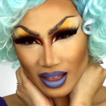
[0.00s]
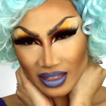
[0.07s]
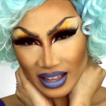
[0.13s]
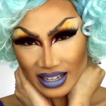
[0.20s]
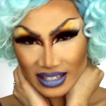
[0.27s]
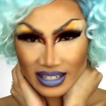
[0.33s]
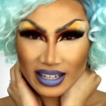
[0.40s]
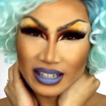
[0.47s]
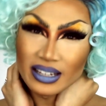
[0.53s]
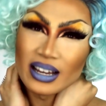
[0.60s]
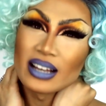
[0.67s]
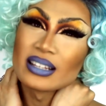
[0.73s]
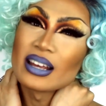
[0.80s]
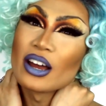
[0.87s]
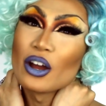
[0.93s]
That's it, you
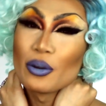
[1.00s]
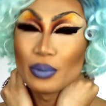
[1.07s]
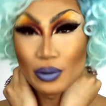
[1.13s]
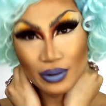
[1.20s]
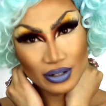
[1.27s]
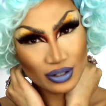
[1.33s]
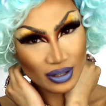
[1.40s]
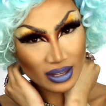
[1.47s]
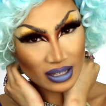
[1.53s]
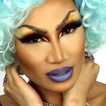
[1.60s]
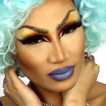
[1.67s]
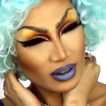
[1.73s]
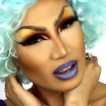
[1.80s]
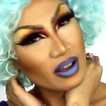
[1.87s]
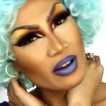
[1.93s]
guys. I hope you enjoyed this
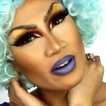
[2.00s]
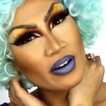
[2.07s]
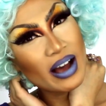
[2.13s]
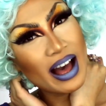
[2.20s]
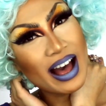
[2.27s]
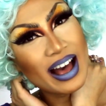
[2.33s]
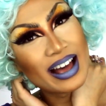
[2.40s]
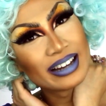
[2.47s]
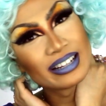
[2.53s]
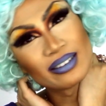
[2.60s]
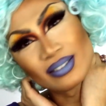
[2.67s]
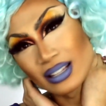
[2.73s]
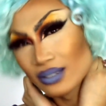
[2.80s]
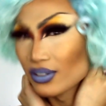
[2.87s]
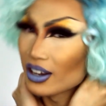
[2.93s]
video, and give
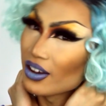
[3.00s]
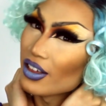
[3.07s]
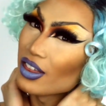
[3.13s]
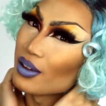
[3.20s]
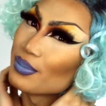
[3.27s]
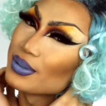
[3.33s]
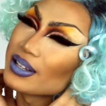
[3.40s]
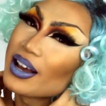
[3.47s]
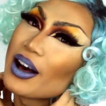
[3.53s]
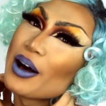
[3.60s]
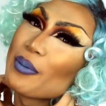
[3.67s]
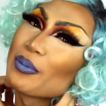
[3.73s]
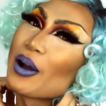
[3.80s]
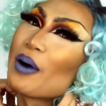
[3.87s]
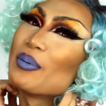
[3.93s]
this video a thumbs
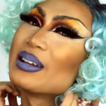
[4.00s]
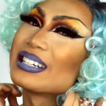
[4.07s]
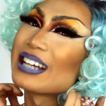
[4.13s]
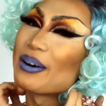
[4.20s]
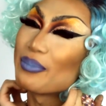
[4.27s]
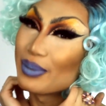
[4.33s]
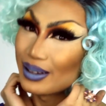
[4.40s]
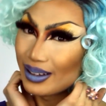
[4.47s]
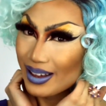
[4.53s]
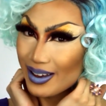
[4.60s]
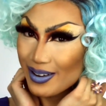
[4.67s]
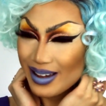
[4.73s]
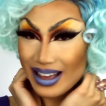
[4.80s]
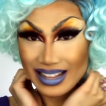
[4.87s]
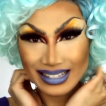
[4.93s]
up, comment down
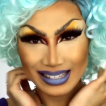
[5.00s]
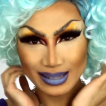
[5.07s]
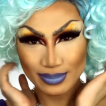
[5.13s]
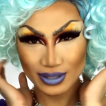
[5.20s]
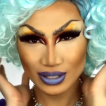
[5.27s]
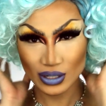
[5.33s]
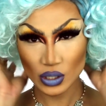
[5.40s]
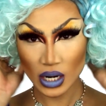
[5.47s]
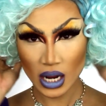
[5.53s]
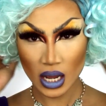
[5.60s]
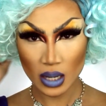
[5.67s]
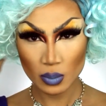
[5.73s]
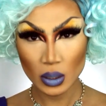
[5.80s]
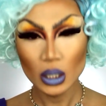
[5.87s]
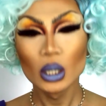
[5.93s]
below, and
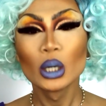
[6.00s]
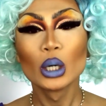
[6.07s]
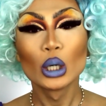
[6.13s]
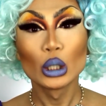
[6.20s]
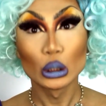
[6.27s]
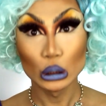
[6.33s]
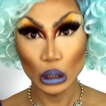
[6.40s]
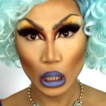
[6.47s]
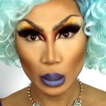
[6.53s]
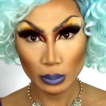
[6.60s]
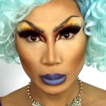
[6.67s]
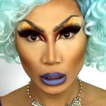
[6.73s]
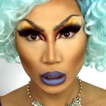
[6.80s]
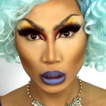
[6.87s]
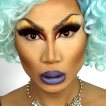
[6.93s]
subscribe. Damn
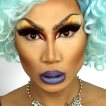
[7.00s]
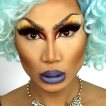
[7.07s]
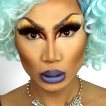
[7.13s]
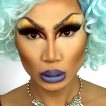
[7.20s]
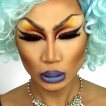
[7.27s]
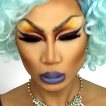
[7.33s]
it.